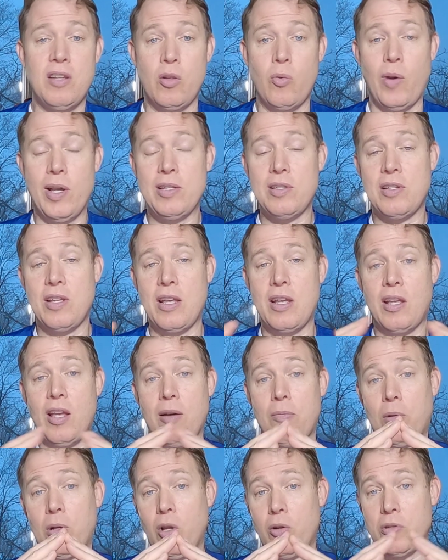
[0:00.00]
and the west sea
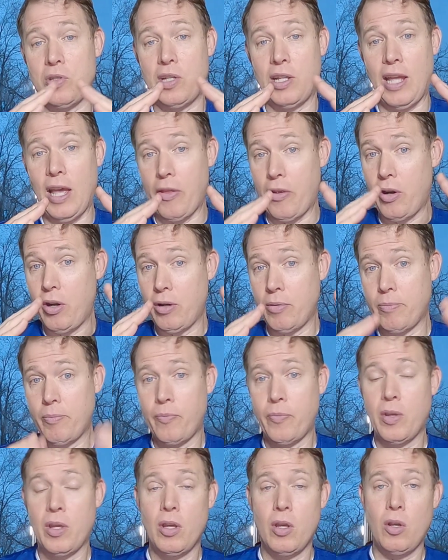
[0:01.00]
come close together,
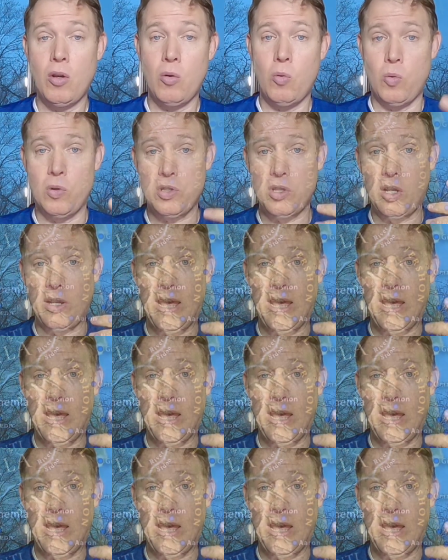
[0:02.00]
was the